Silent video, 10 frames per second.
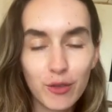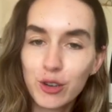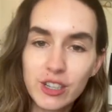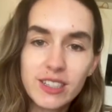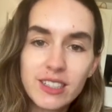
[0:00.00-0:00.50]

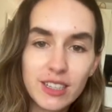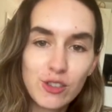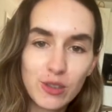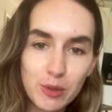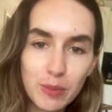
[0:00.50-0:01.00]
for a city
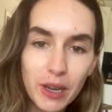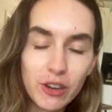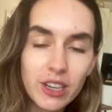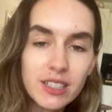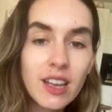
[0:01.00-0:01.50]
trip to
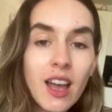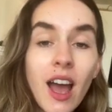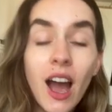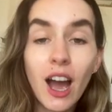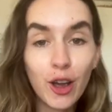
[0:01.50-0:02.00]
Paris.
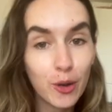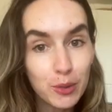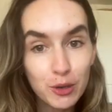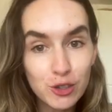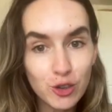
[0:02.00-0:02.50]
I hope
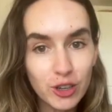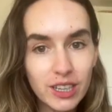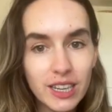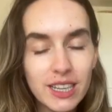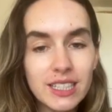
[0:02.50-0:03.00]
you enjoyed
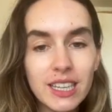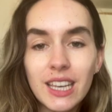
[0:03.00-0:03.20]
it.